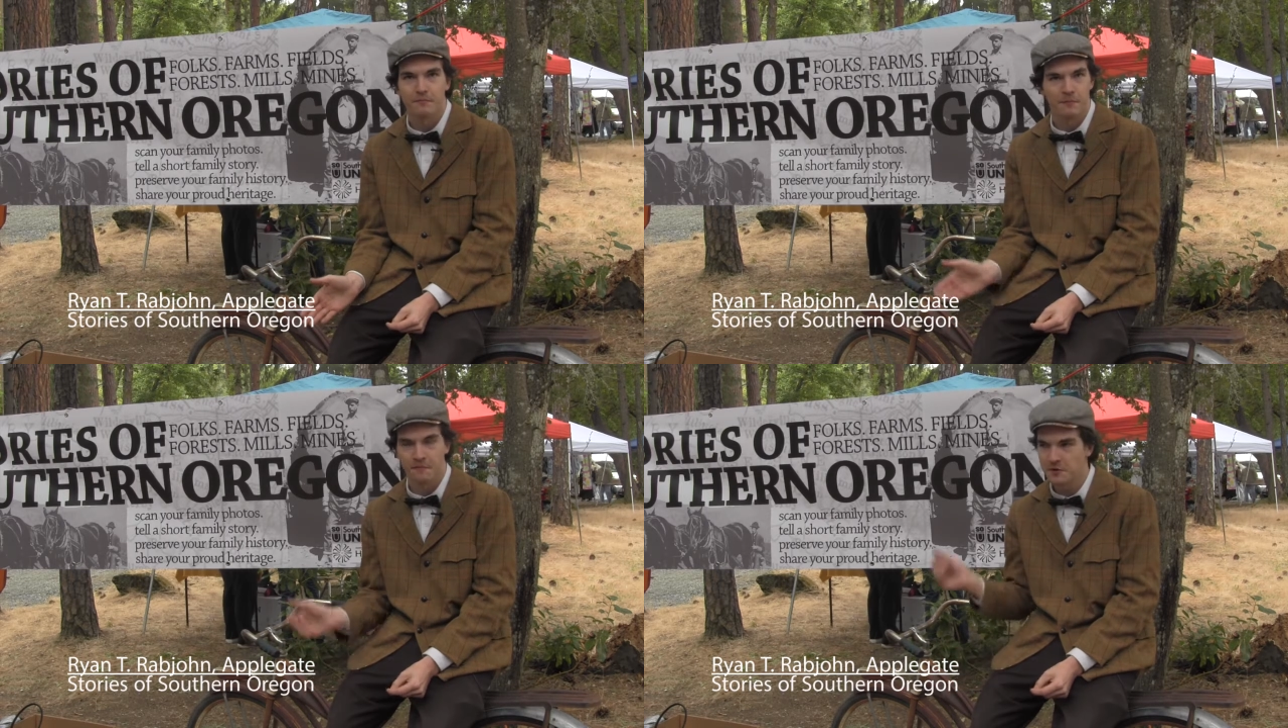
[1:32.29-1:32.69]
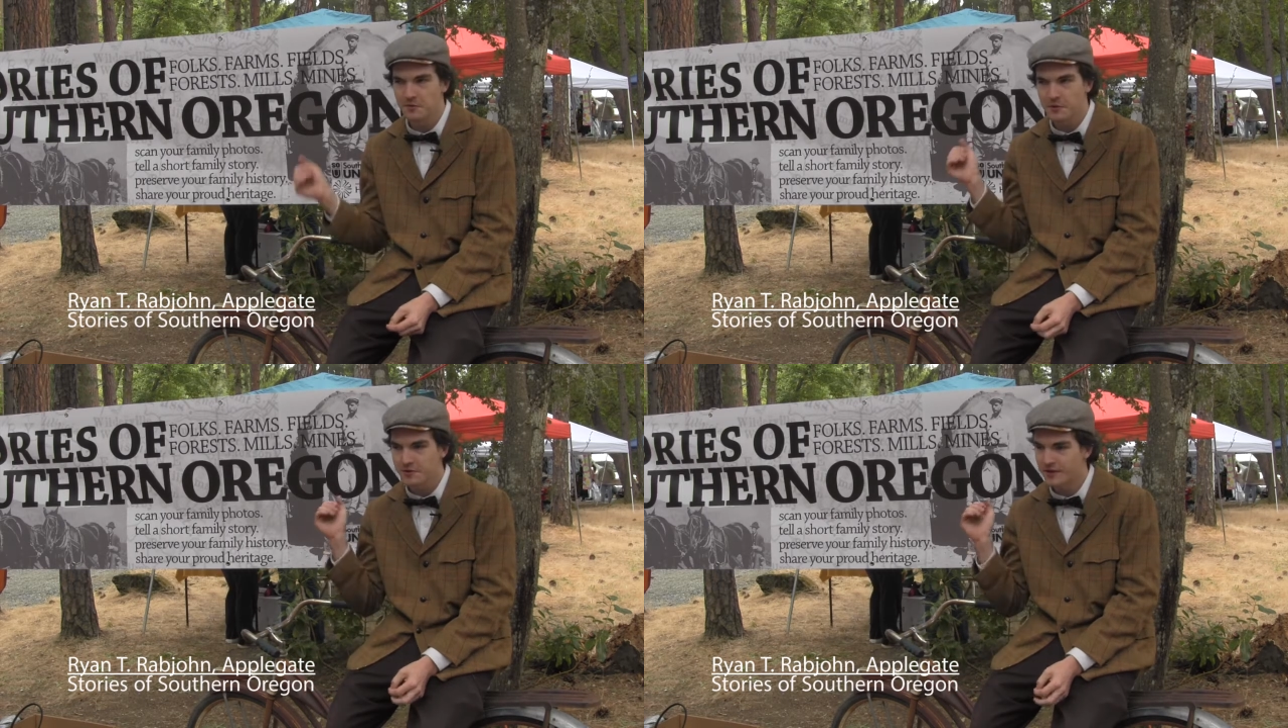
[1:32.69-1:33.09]
the
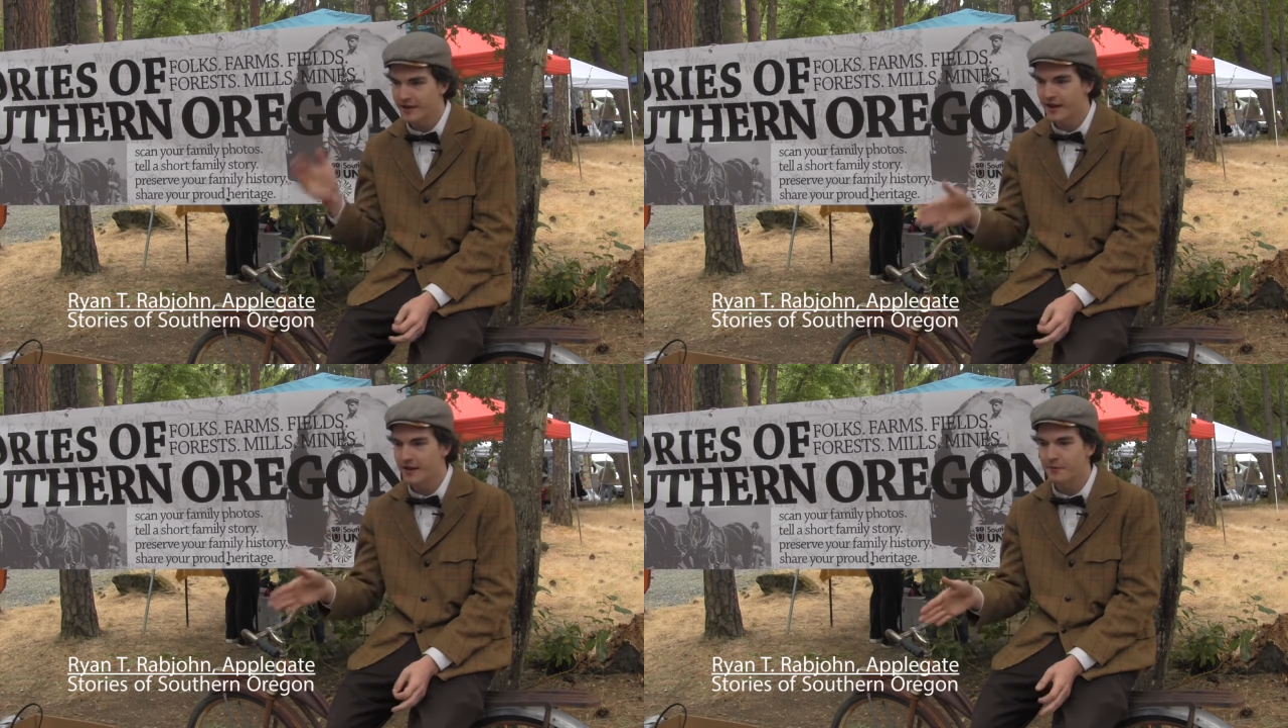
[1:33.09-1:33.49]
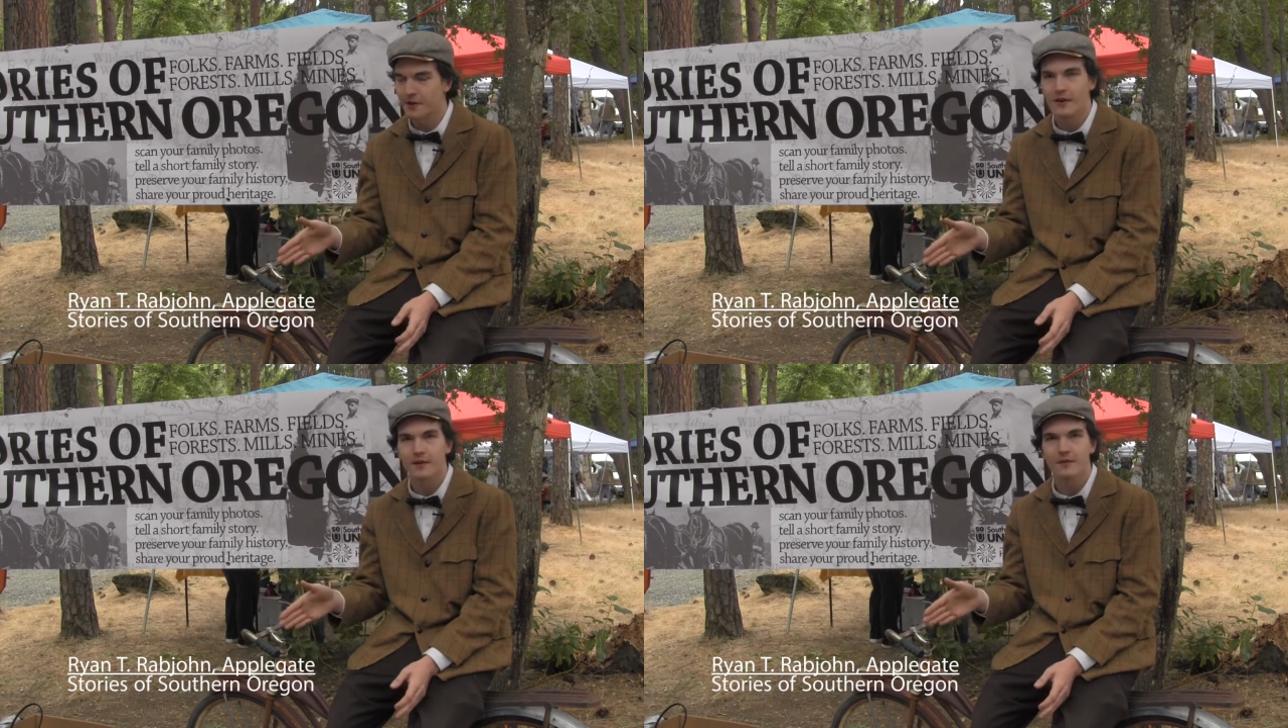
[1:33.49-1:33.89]
first person that came
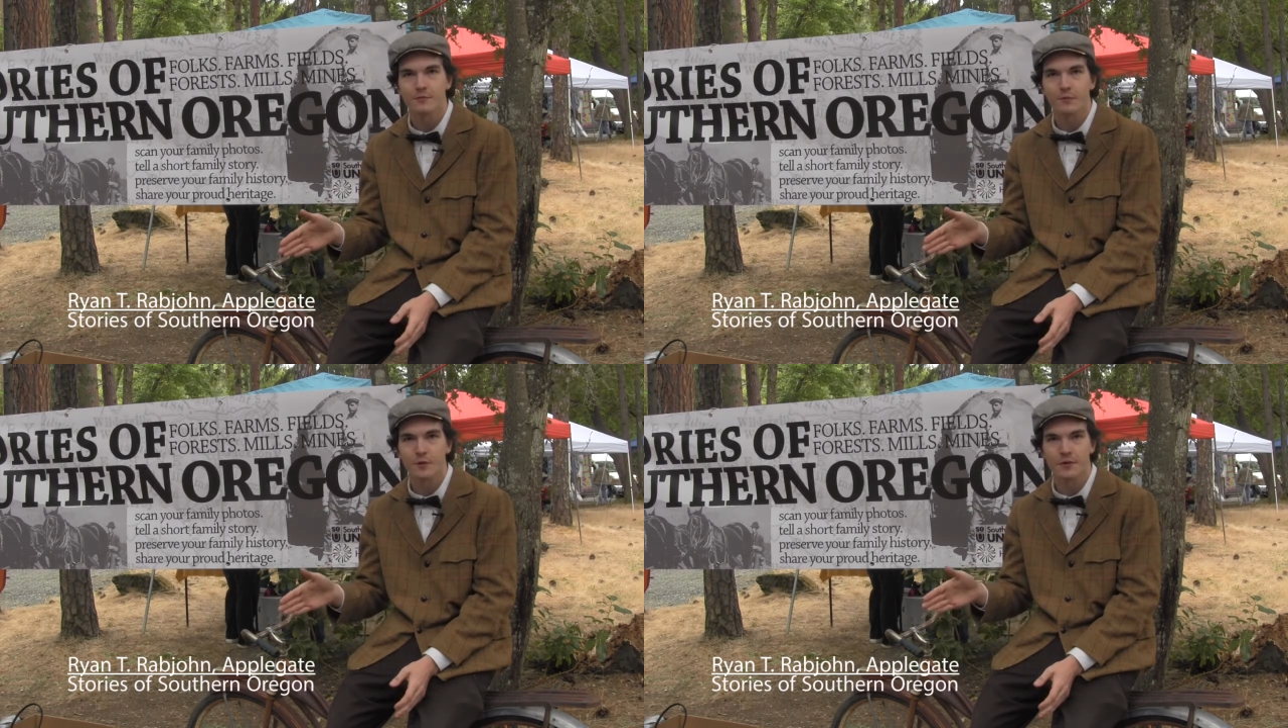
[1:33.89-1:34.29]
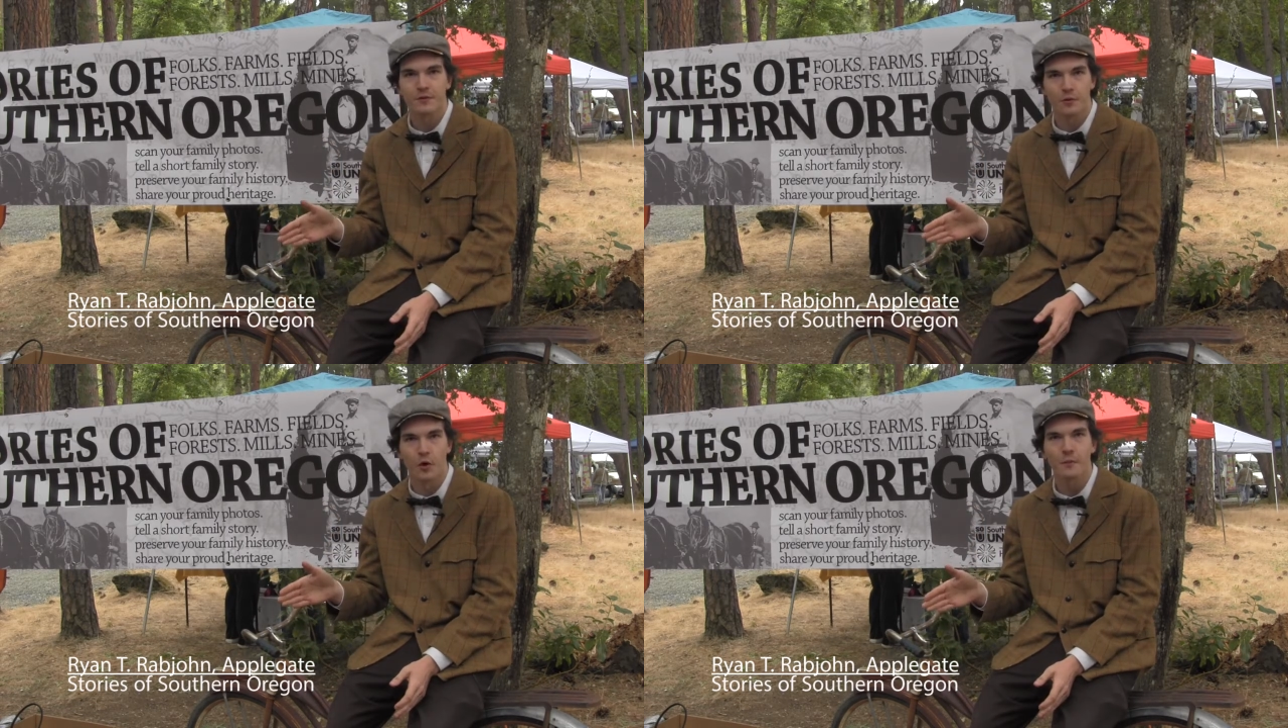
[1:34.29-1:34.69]
along would
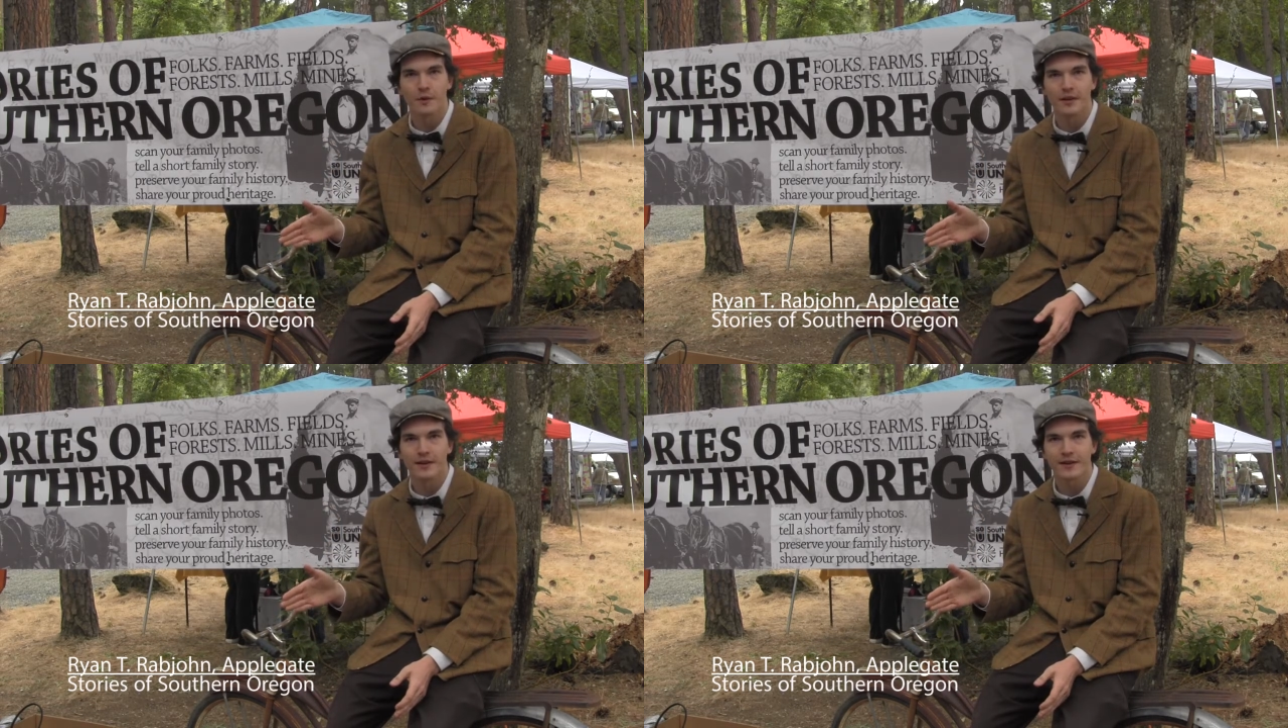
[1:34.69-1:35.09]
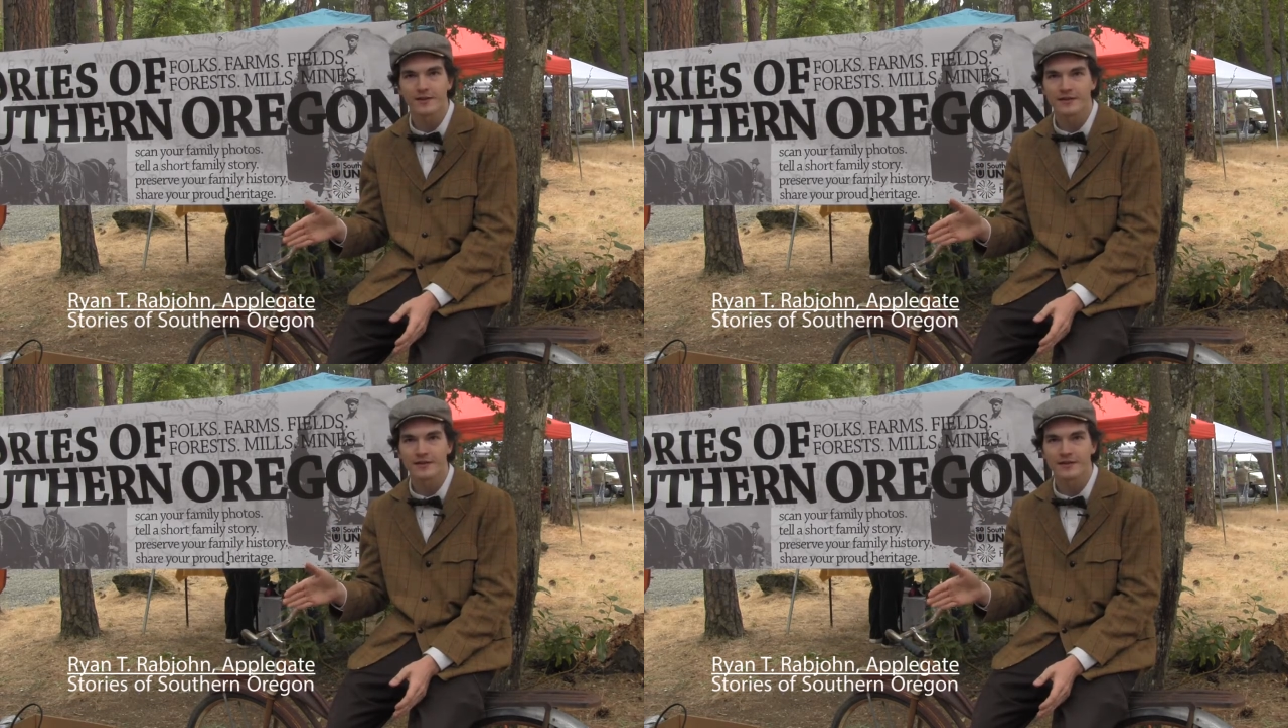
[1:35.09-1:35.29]
normally